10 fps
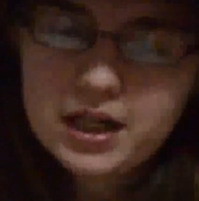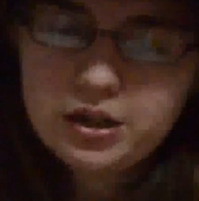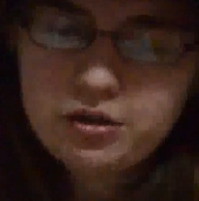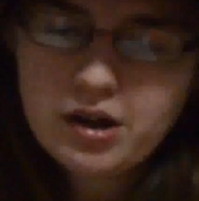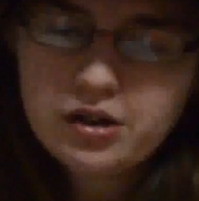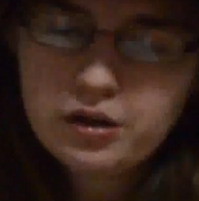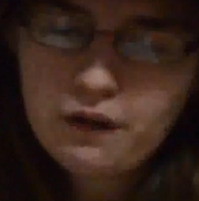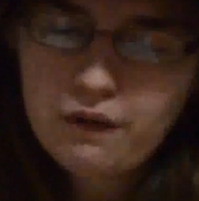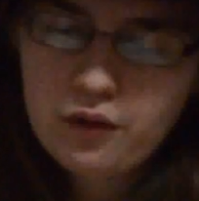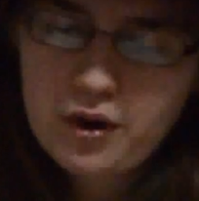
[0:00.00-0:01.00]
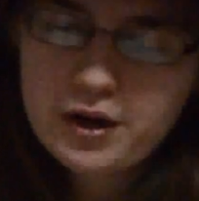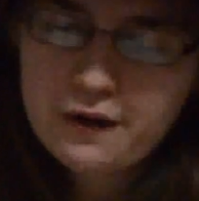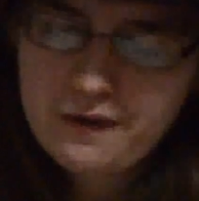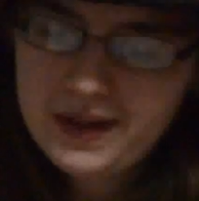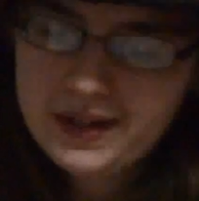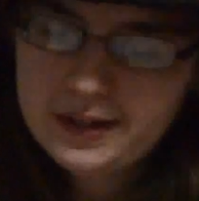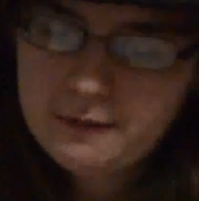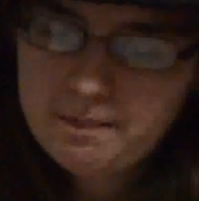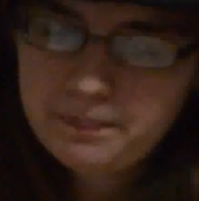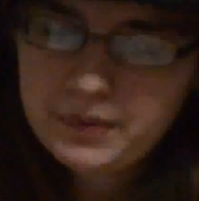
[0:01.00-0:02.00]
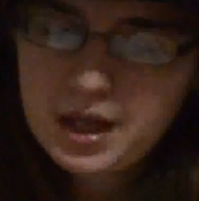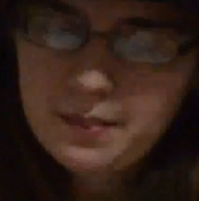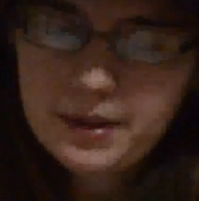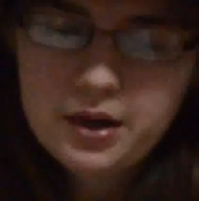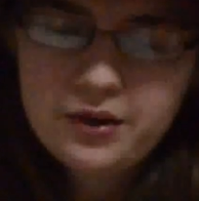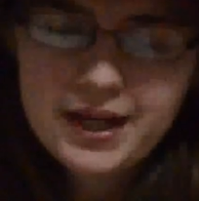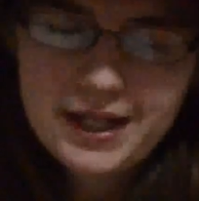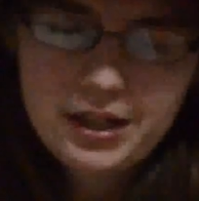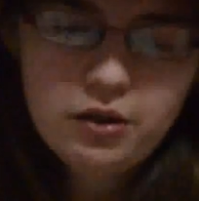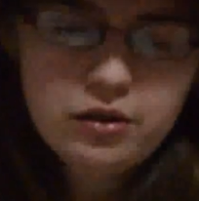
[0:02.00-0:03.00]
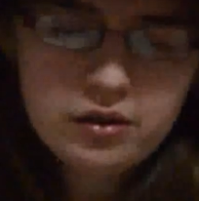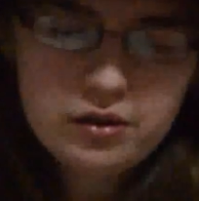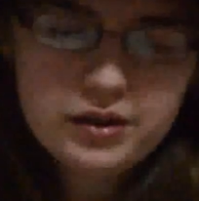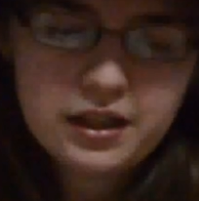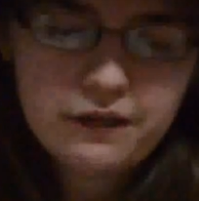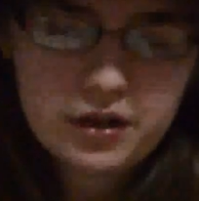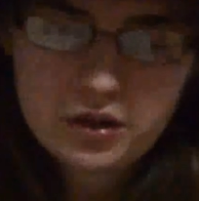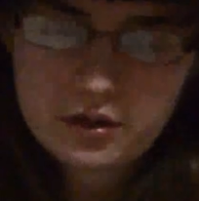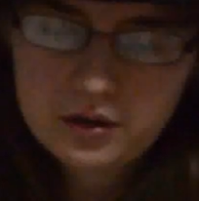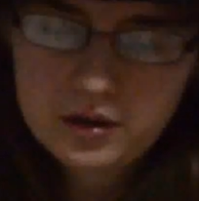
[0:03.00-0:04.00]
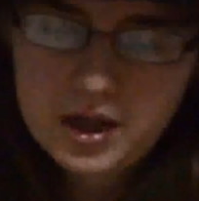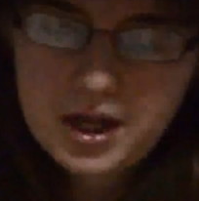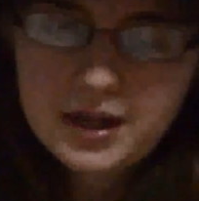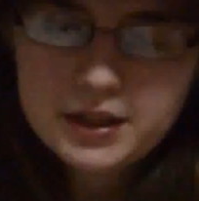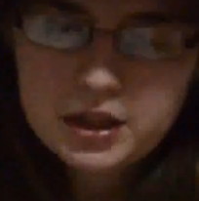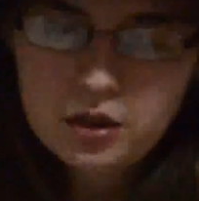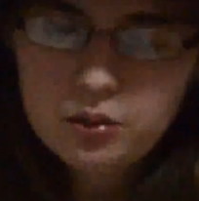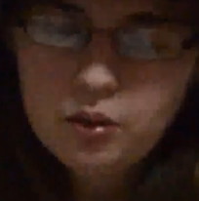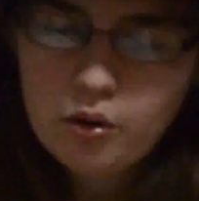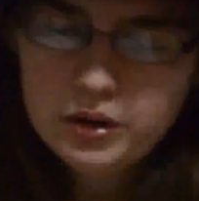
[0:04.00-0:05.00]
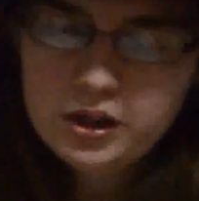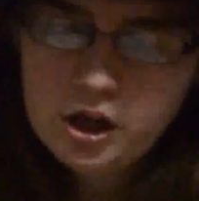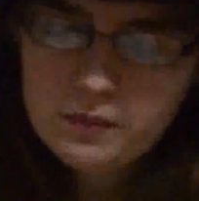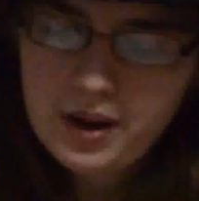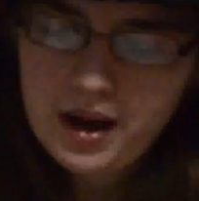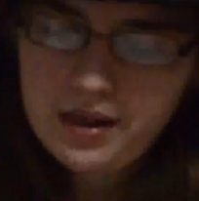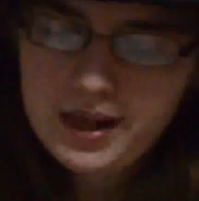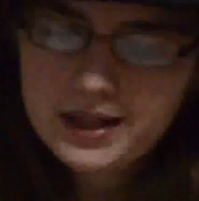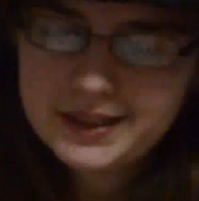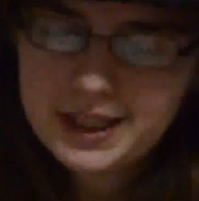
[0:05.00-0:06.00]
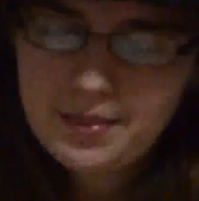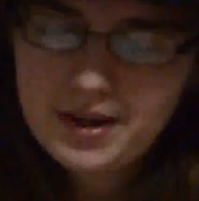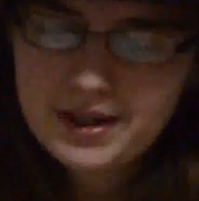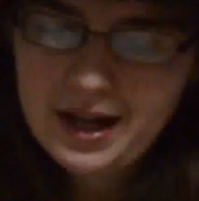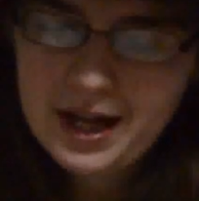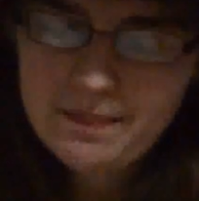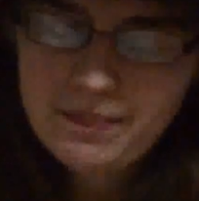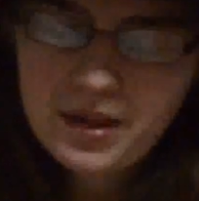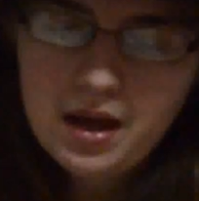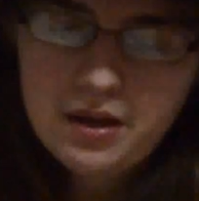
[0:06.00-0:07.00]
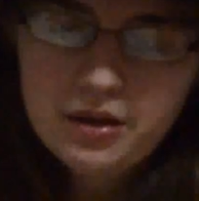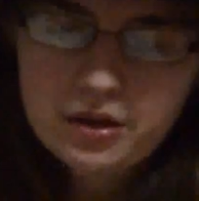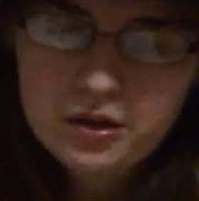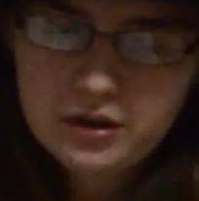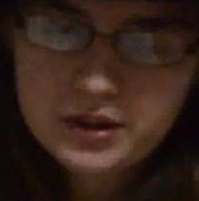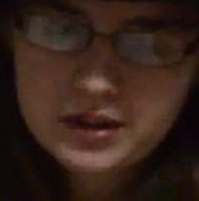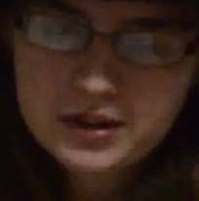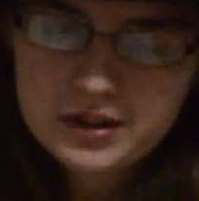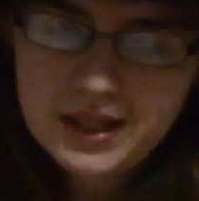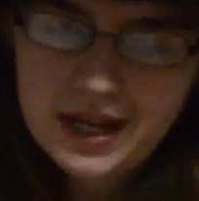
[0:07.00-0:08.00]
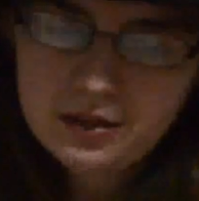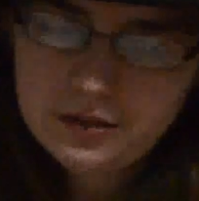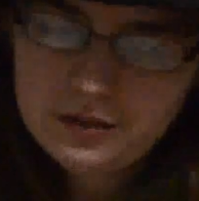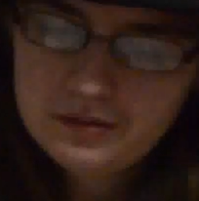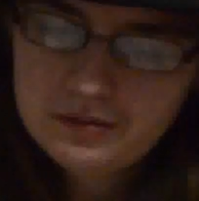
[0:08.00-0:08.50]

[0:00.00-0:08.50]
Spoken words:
stretched on the floor in her faint. But they were taking no notice of the girl. So, holding her breath and a step at a time, the girl sidled